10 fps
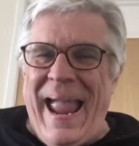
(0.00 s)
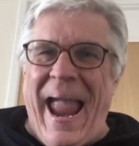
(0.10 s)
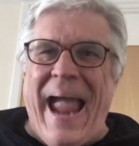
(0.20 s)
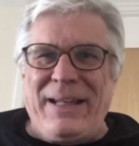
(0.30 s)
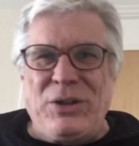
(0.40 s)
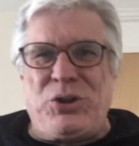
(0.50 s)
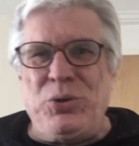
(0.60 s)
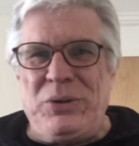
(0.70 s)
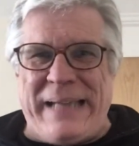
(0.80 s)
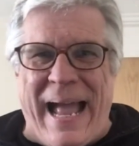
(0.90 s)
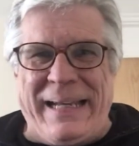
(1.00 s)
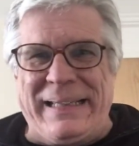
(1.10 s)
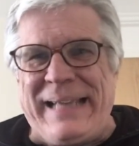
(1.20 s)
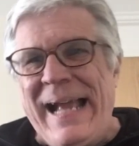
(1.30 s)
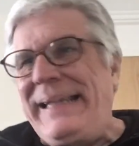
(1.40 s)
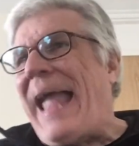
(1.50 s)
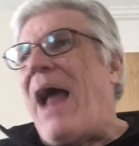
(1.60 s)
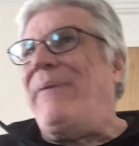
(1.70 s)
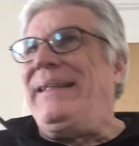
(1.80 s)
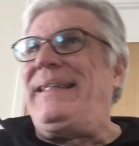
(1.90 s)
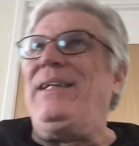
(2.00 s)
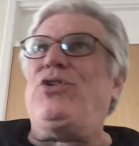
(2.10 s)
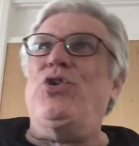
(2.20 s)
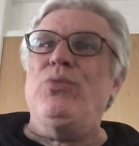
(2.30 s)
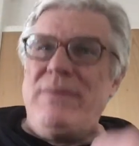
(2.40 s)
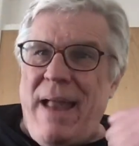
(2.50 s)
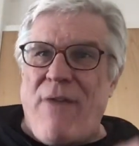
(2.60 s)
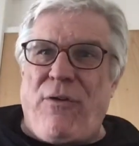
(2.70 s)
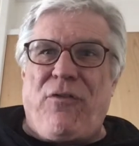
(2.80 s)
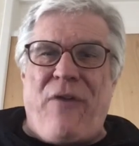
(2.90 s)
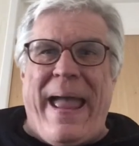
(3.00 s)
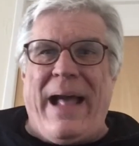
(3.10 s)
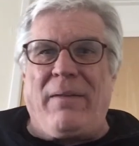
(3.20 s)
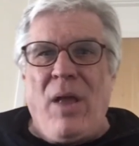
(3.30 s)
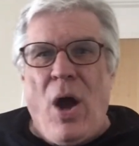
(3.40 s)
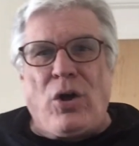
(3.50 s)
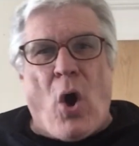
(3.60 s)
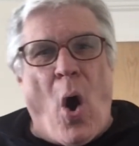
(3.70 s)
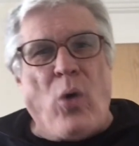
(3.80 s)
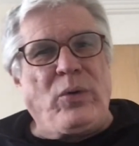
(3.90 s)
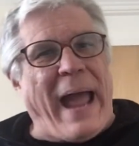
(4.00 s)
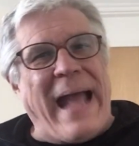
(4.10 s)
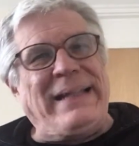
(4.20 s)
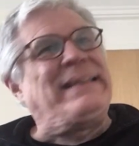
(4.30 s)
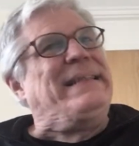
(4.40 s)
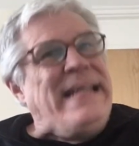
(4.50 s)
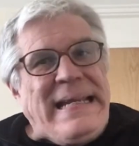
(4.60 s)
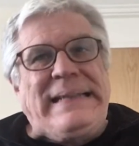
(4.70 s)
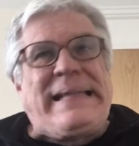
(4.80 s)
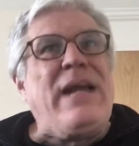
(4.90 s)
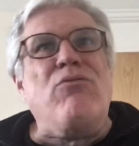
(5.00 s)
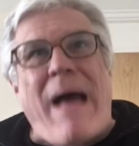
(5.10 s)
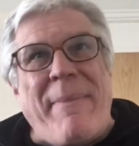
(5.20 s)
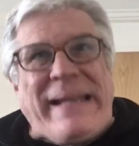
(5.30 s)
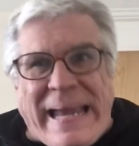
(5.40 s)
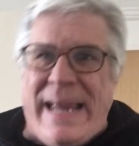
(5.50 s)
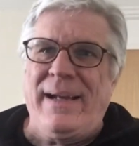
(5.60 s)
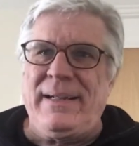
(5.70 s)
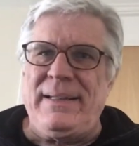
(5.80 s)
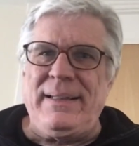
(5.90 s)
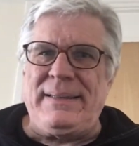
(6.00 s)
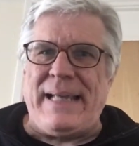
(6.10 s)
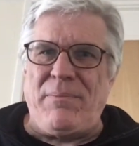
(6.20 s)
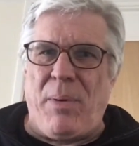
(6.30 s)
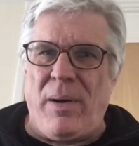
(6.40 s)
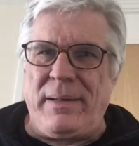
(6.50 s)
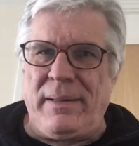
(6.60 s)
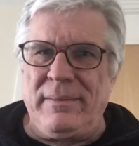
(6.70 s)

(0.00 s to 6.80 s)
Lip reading: Aunt Susanna's guaranteed to never fail cold and sneezing remedy, said Bart.